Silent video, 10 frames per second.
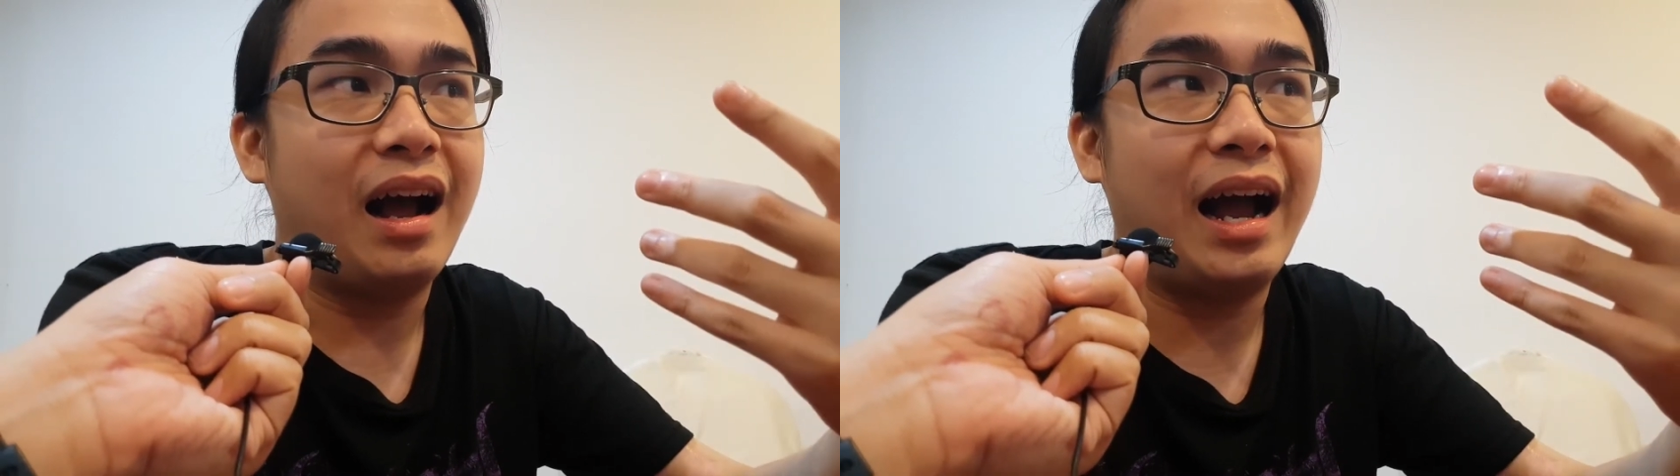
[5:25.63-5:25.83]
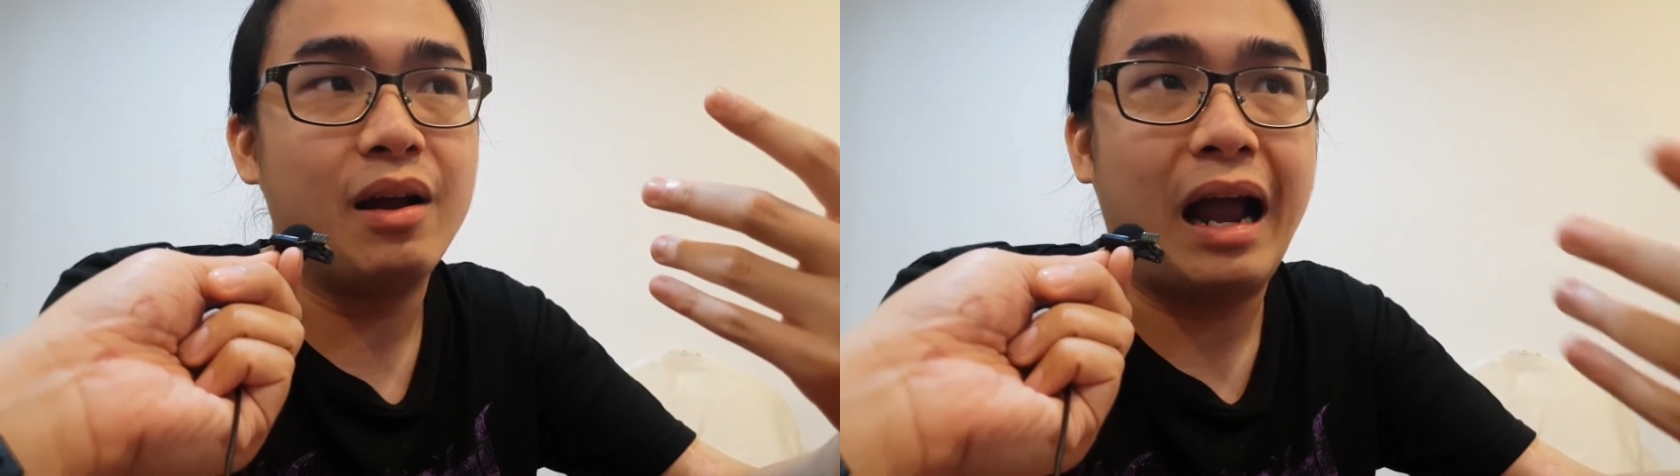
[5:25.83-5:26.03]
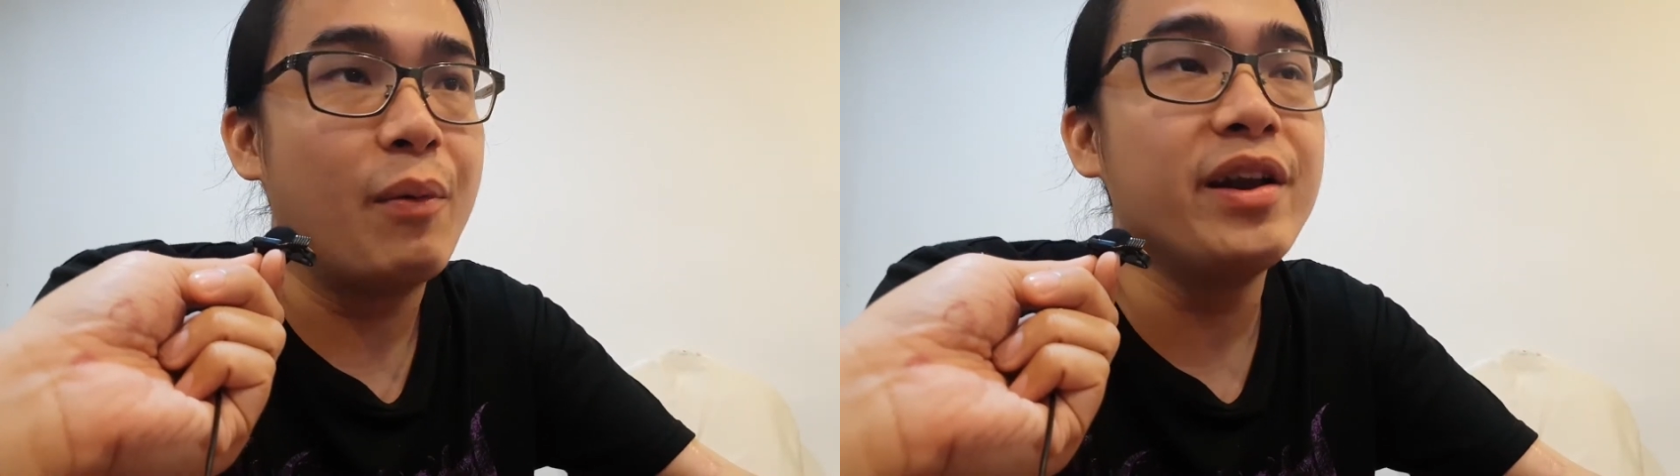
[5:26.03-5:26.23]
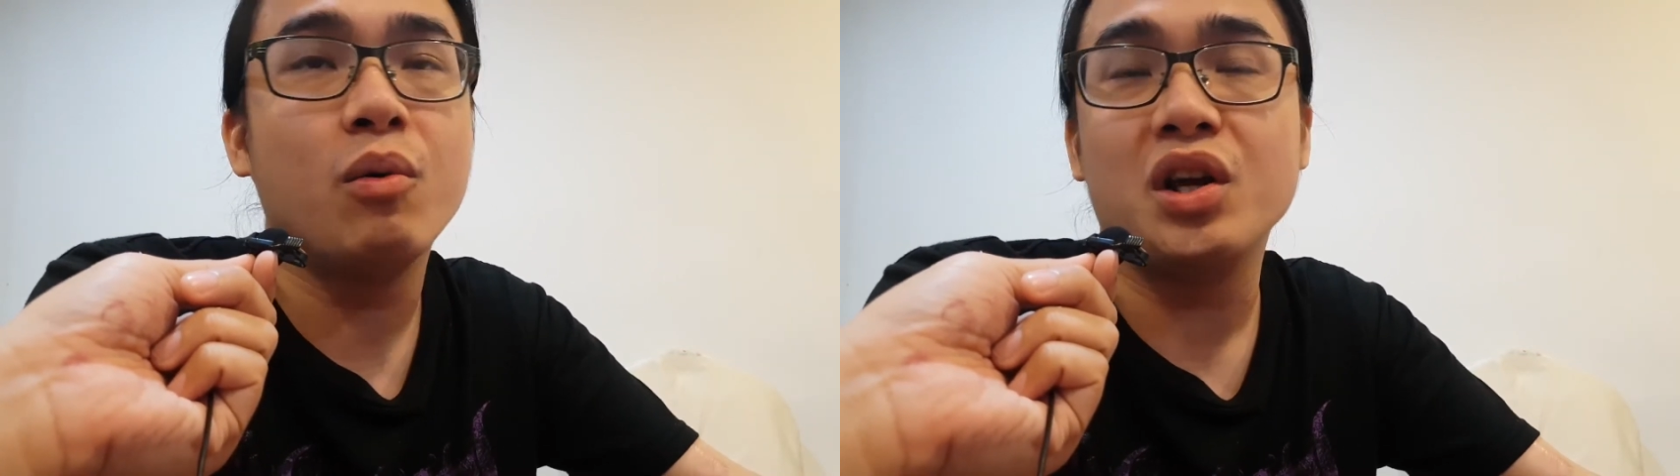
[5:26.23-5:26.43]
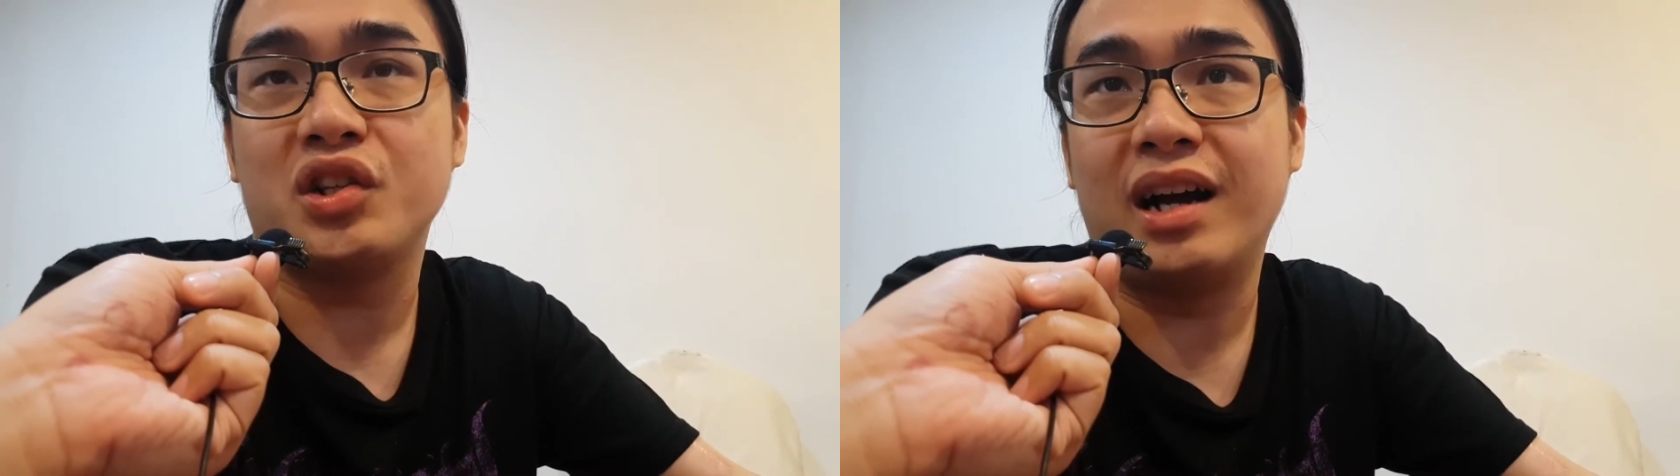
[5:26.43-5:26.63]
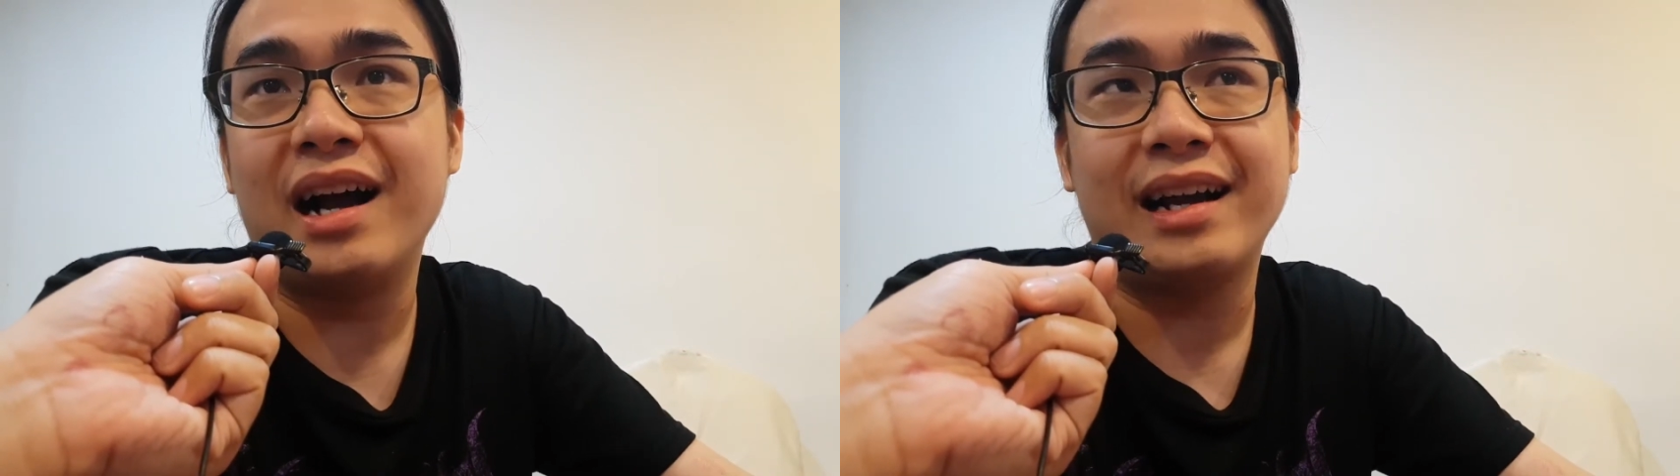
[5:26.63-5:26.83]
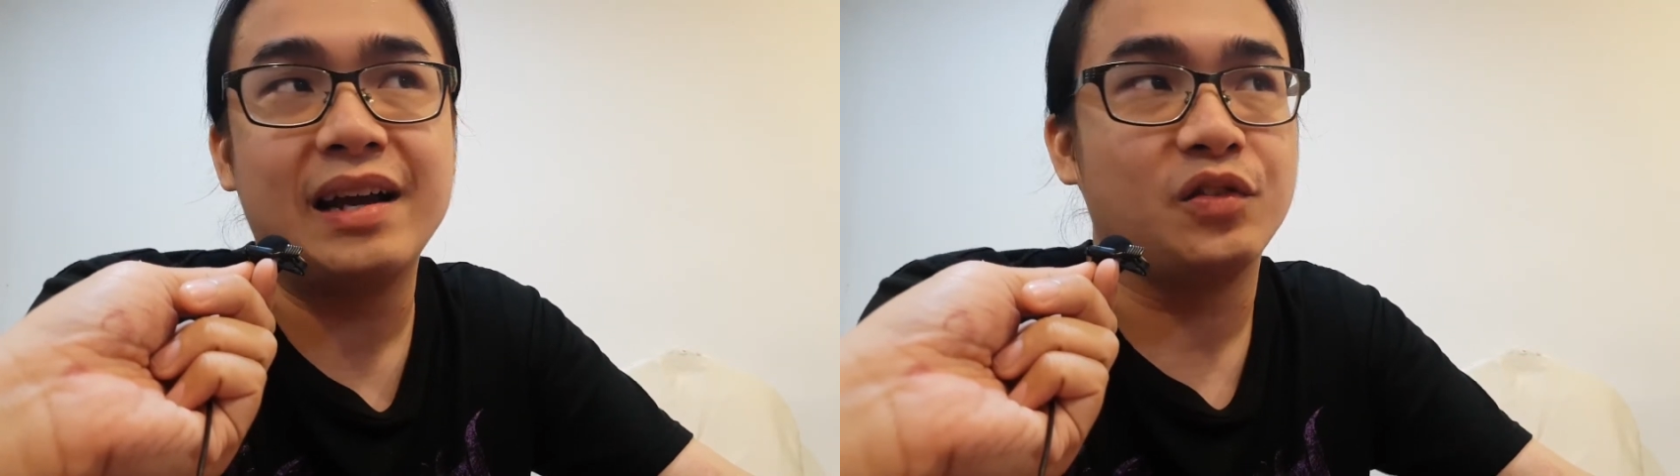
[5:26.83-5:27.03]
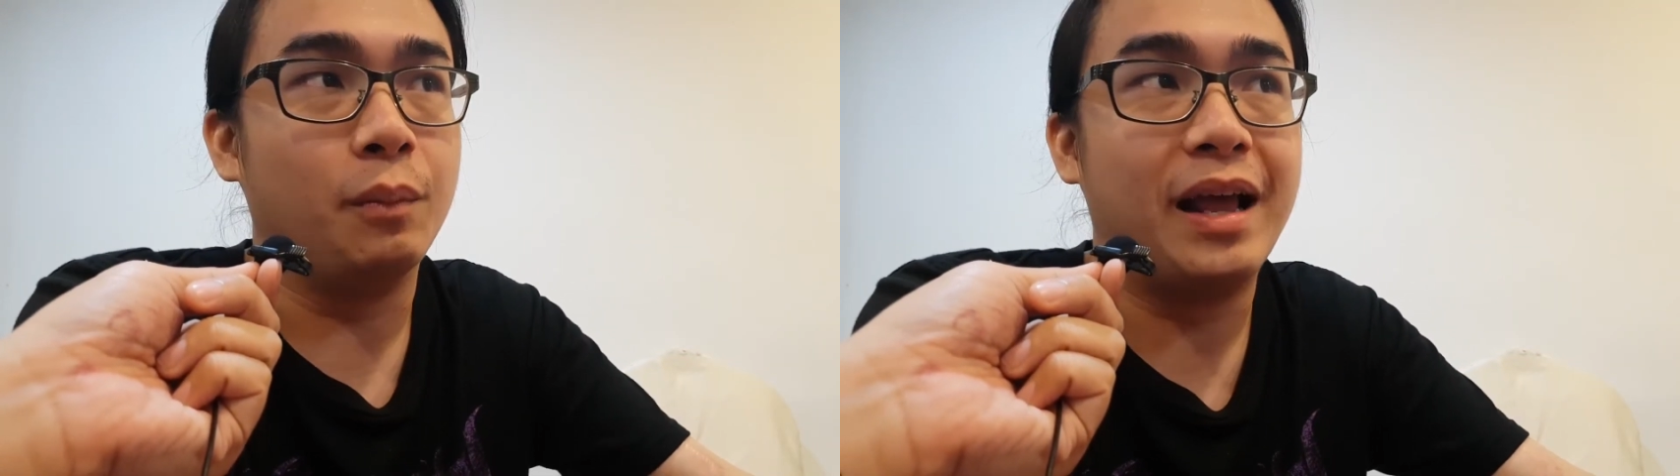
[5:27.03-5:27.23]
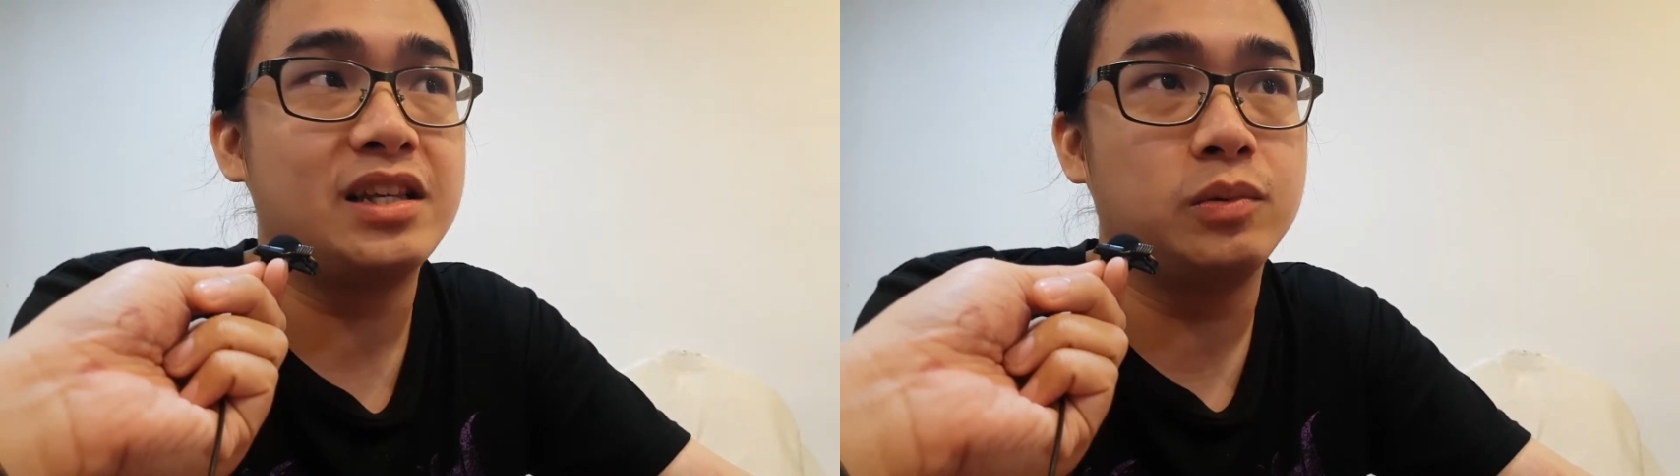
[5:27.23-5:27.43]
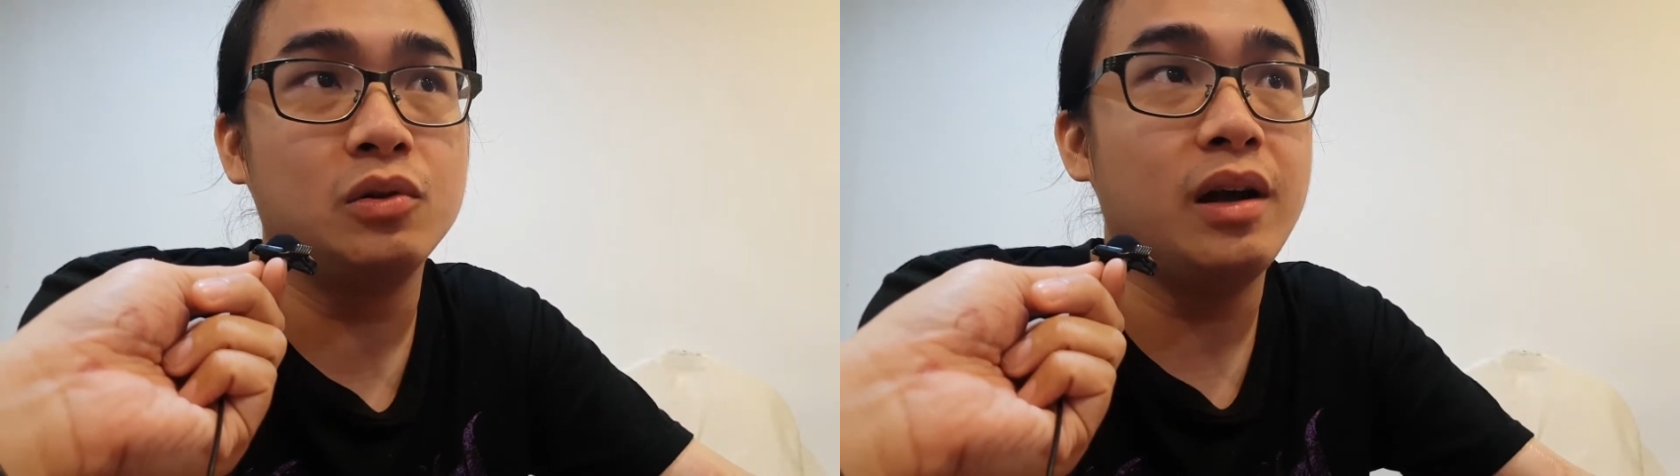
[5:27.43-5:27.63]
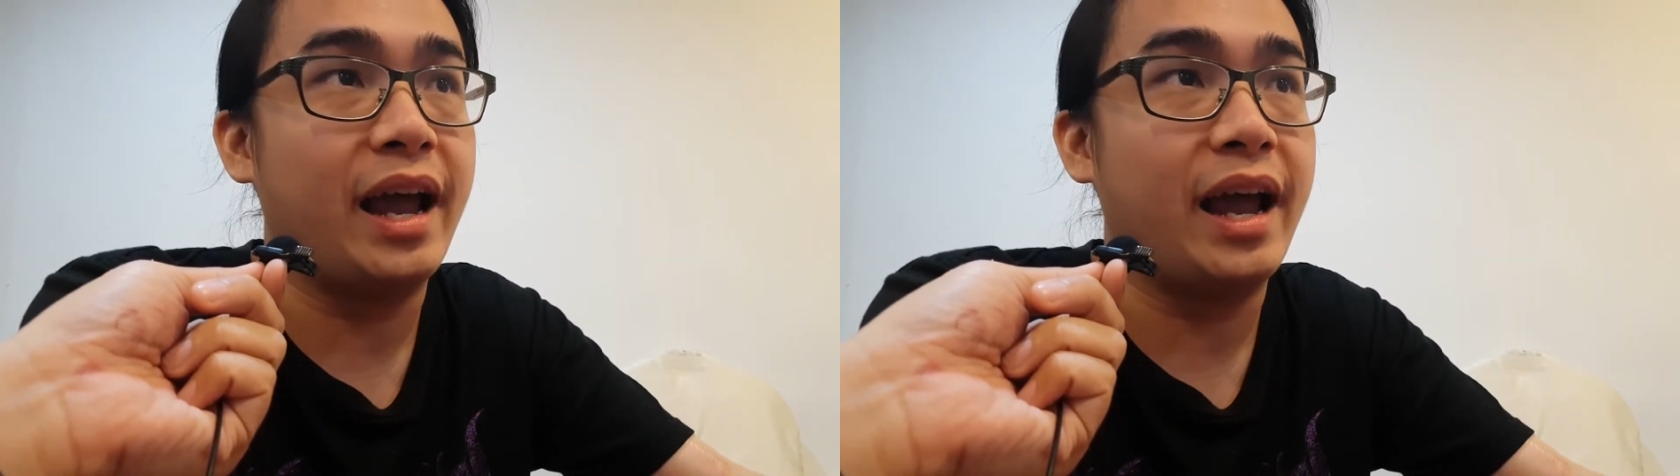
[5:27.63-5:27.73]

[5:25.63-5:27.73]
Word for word: I, I went to watch the archives of Blazblue